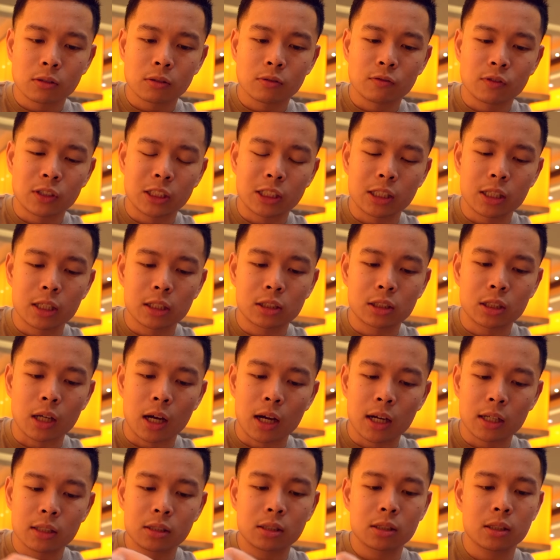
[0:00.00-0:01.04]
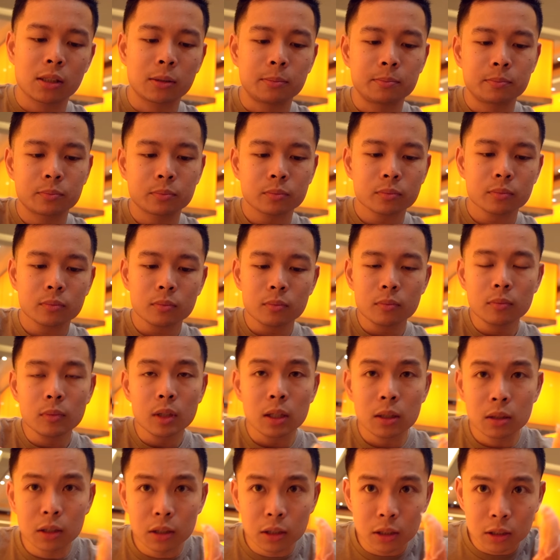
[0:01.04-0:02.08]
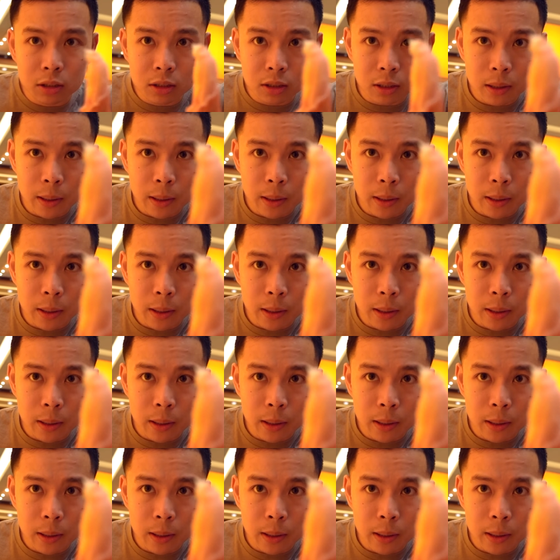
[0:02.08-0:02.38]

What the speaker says: Very good size. Look at this.